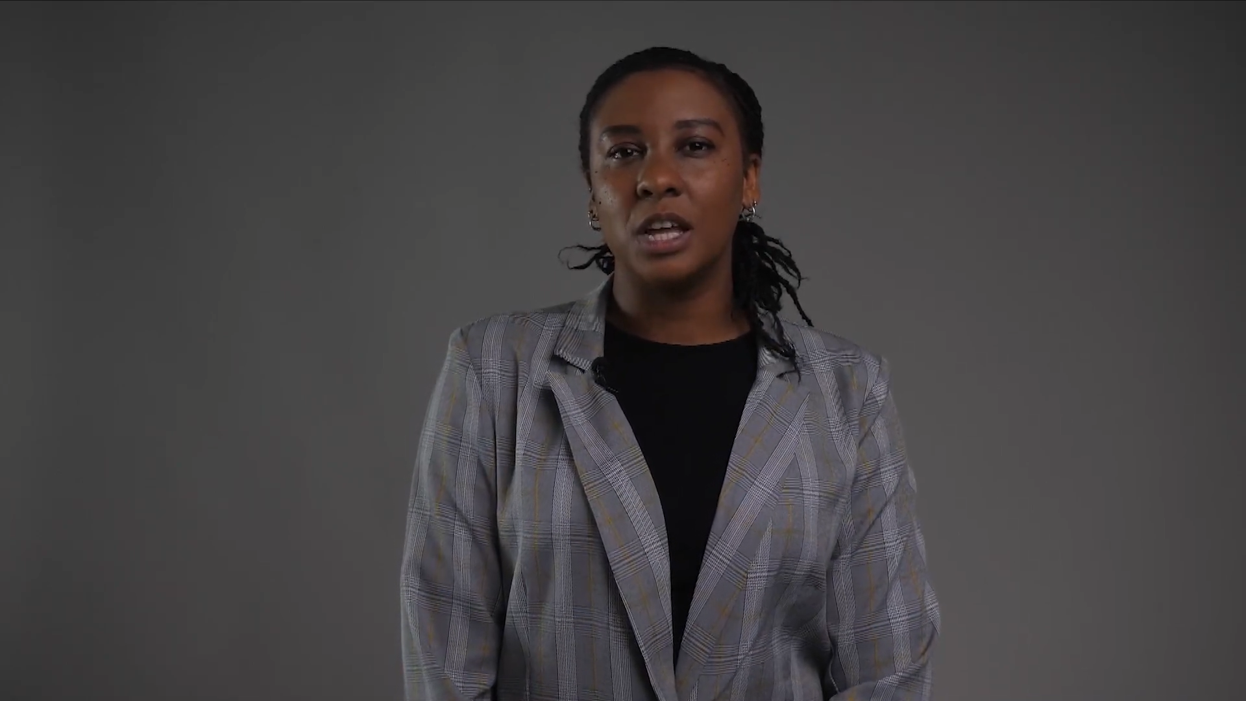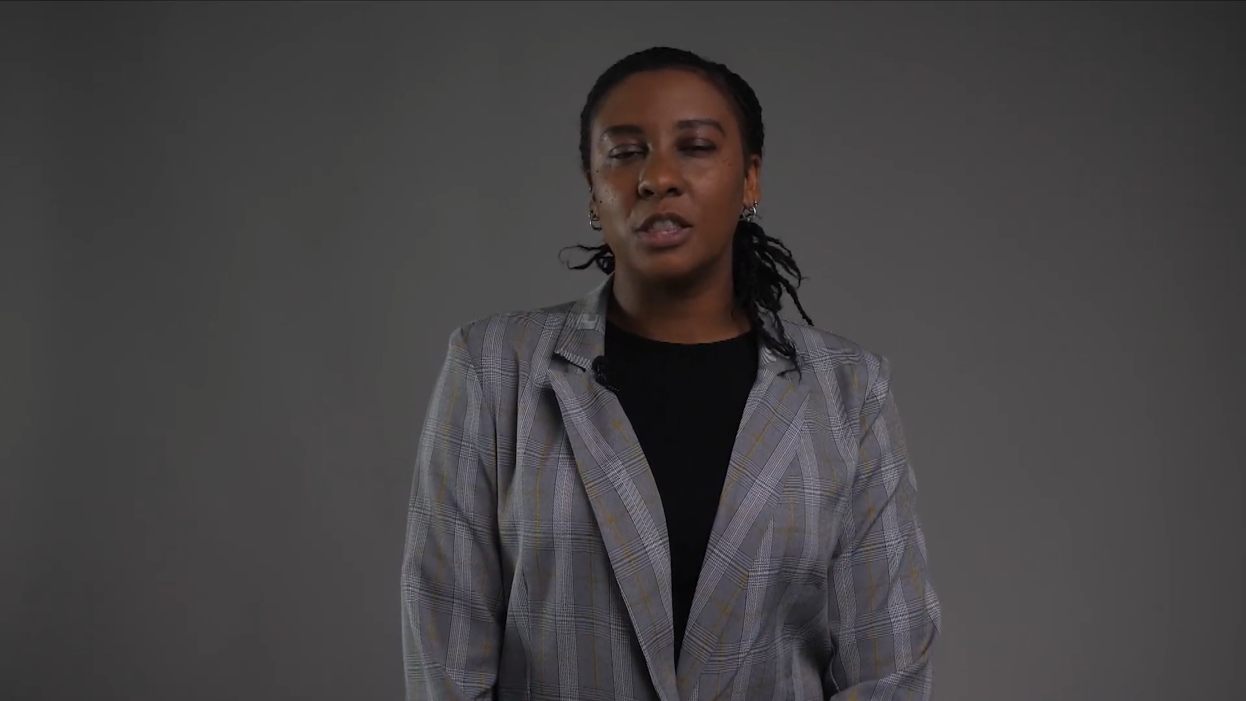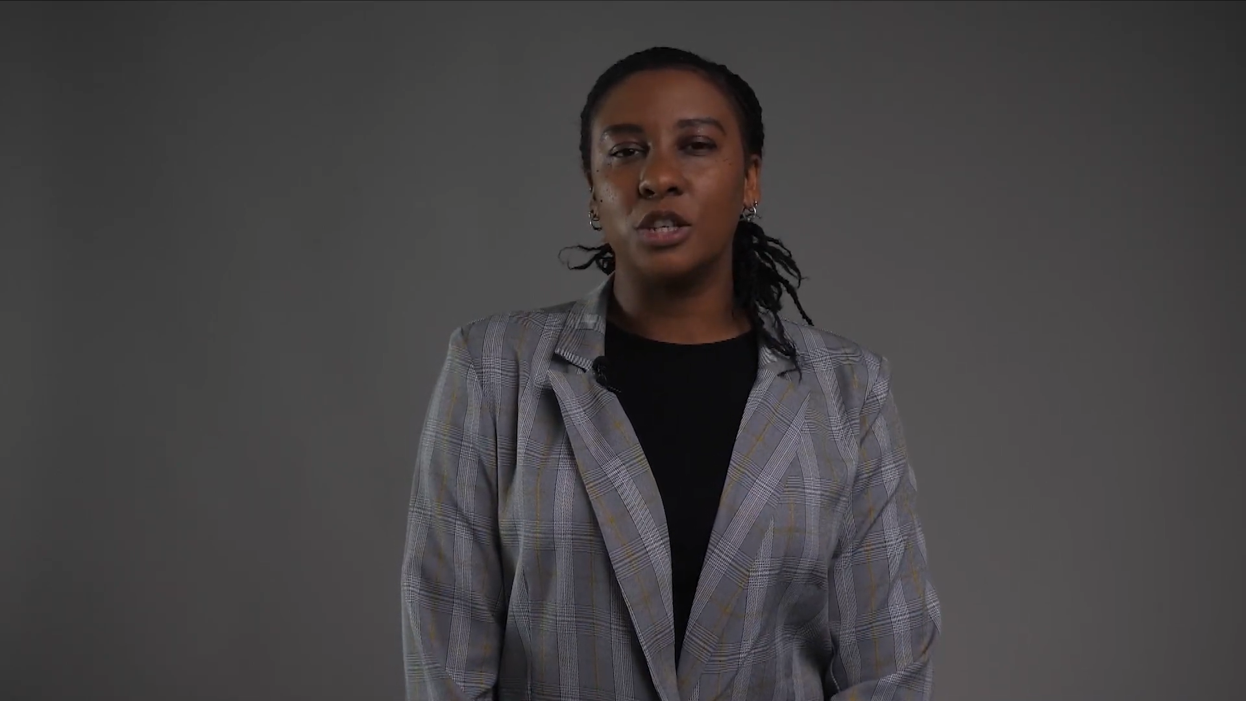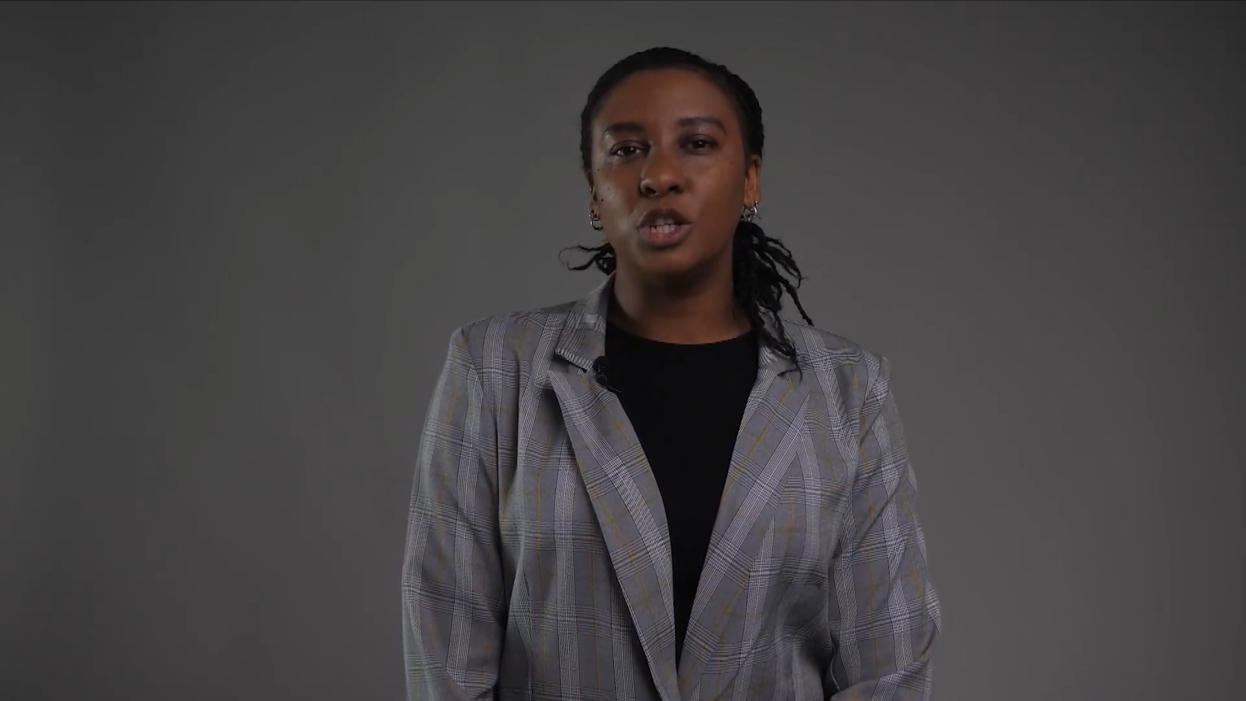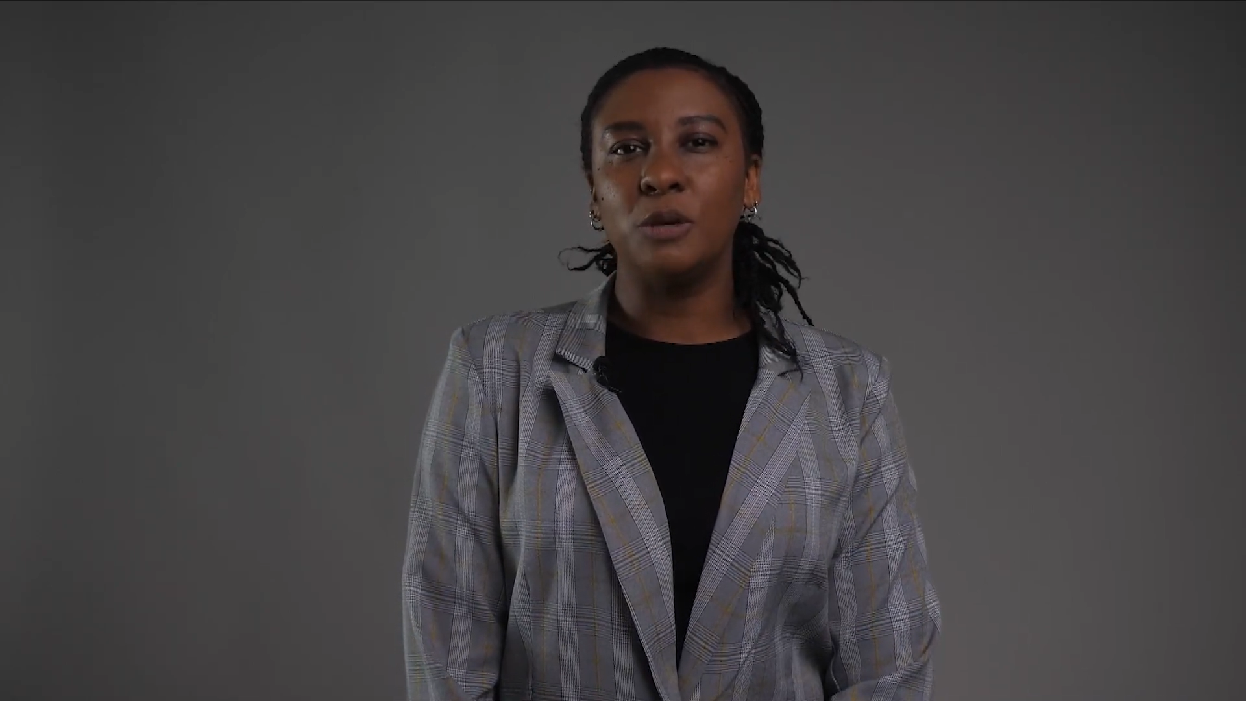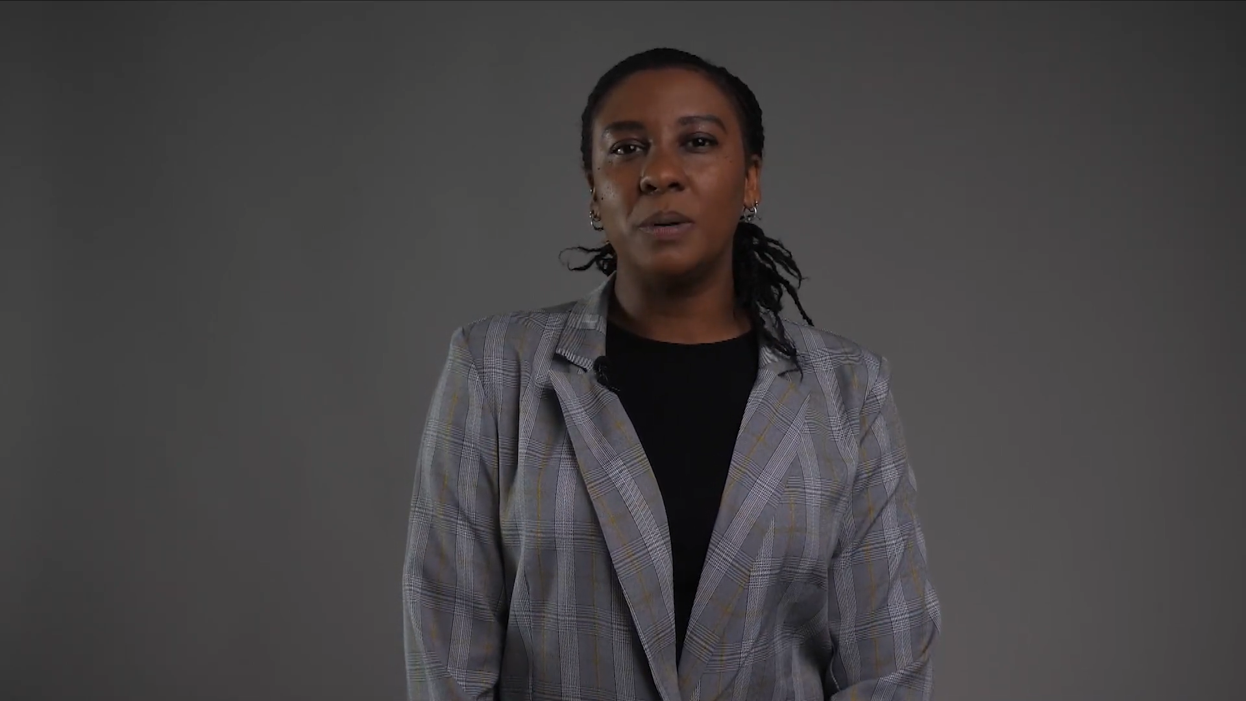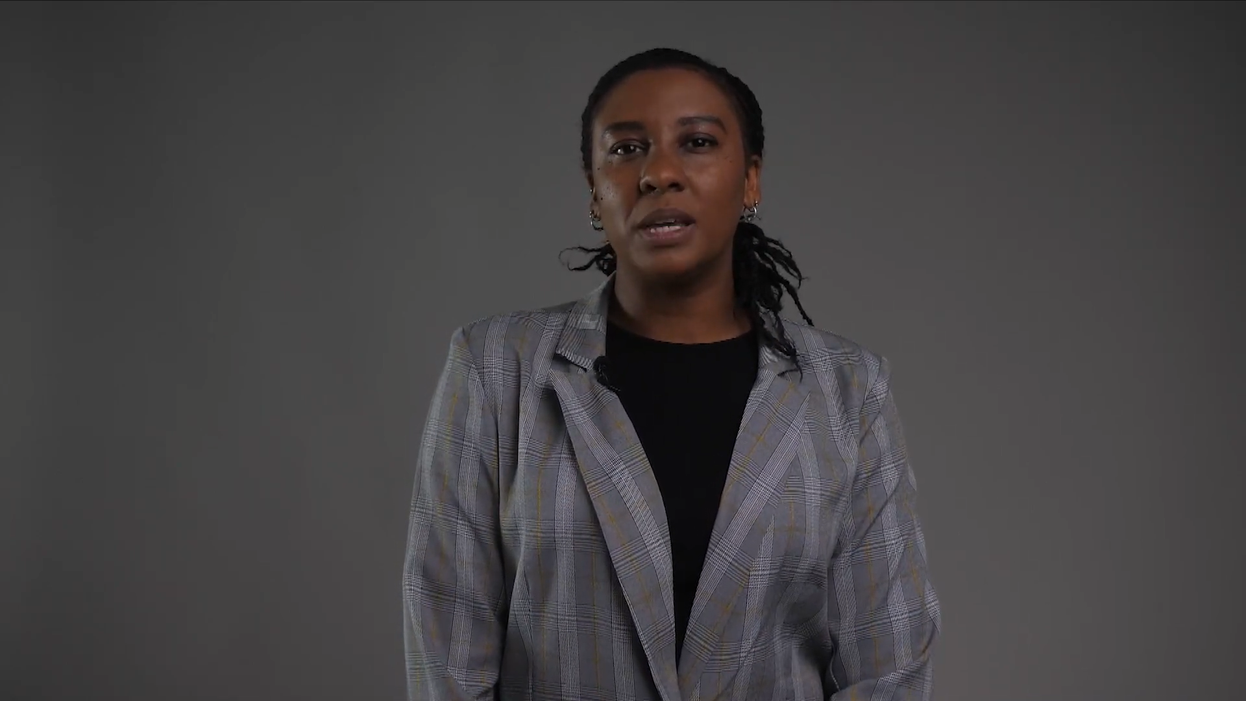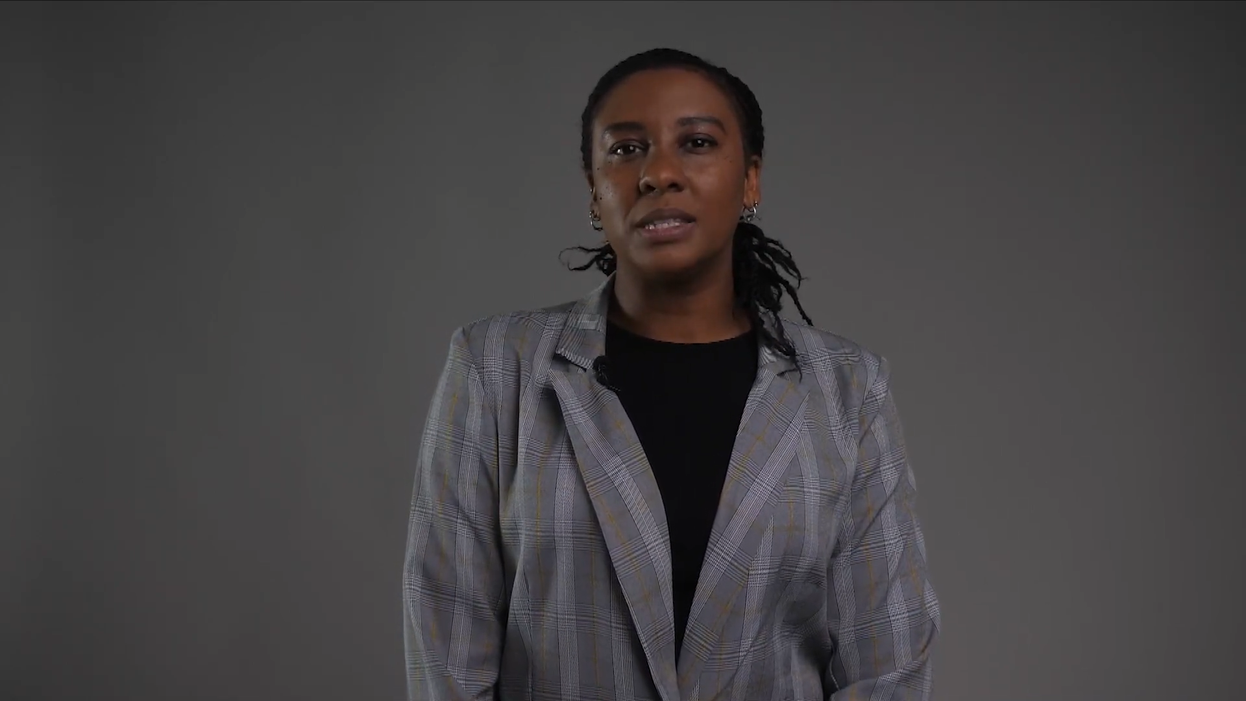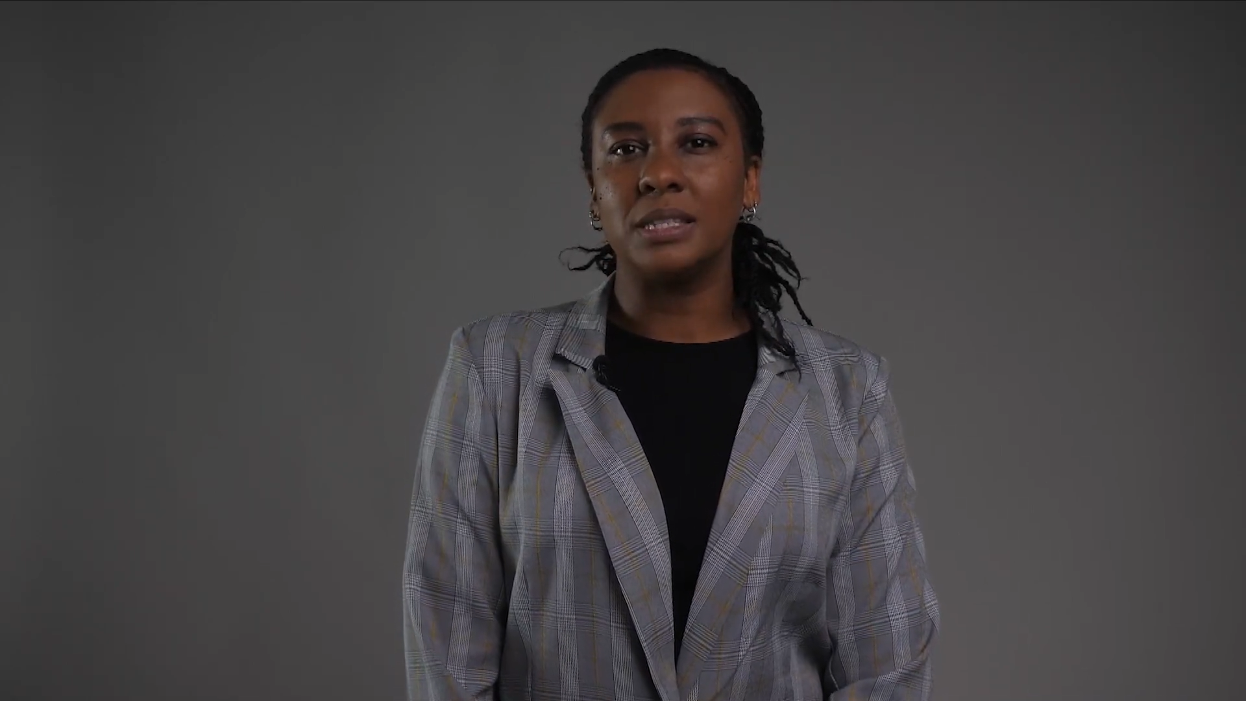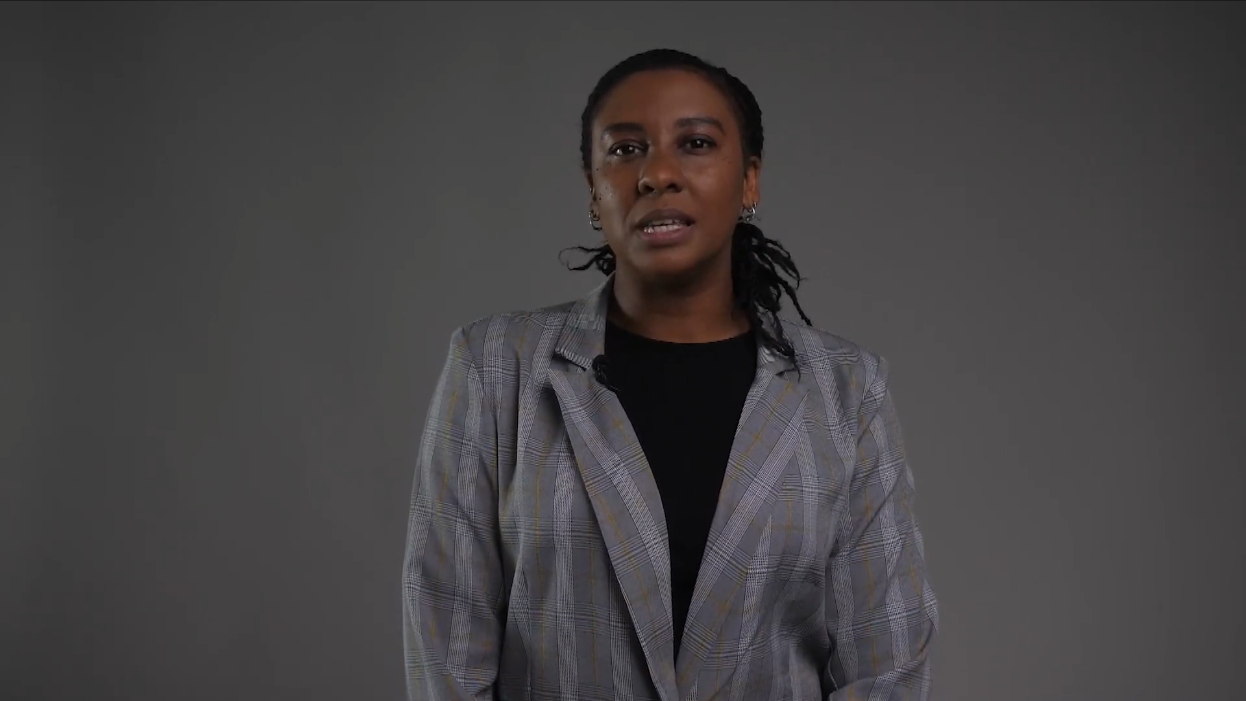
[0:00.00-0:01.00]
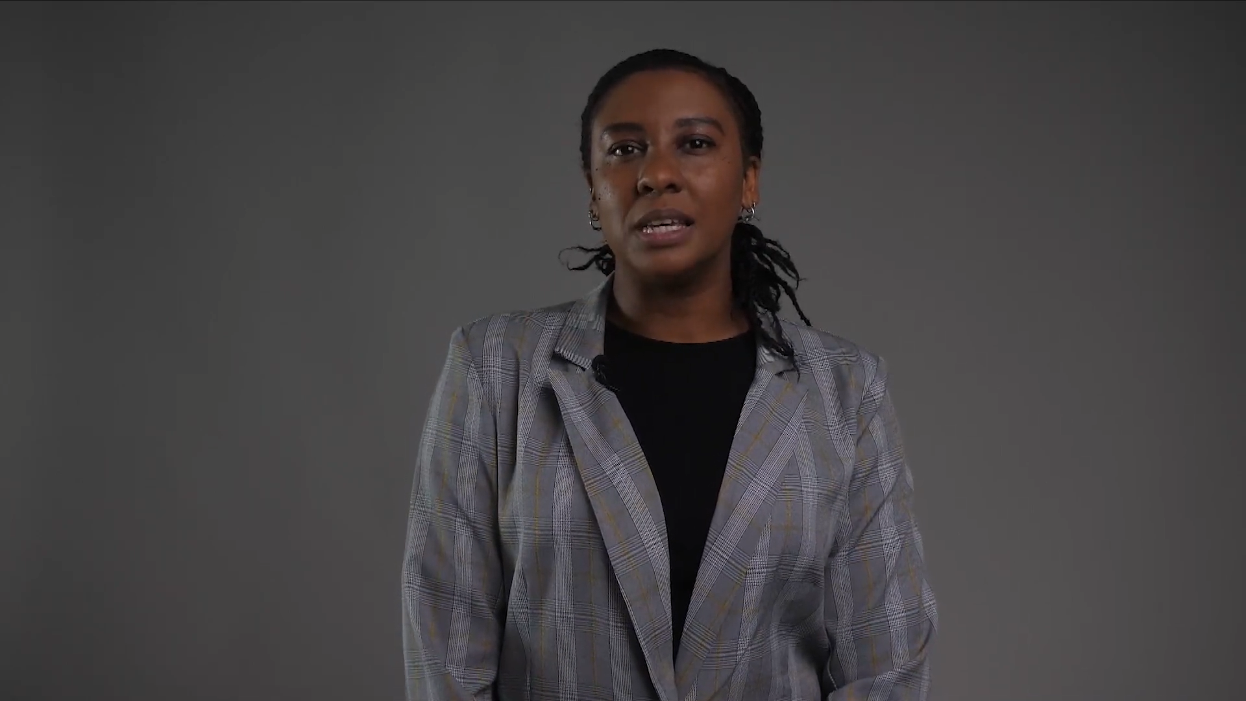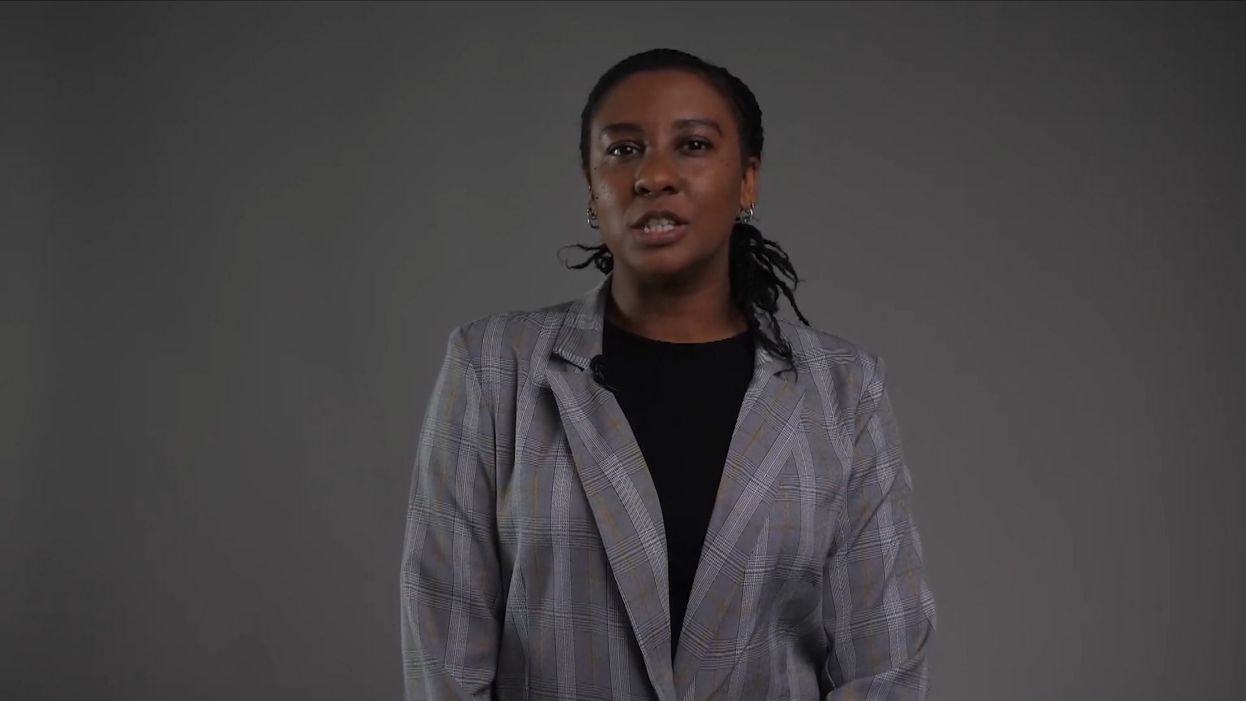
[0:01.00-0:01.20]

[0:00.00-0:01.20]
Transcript: the GPSD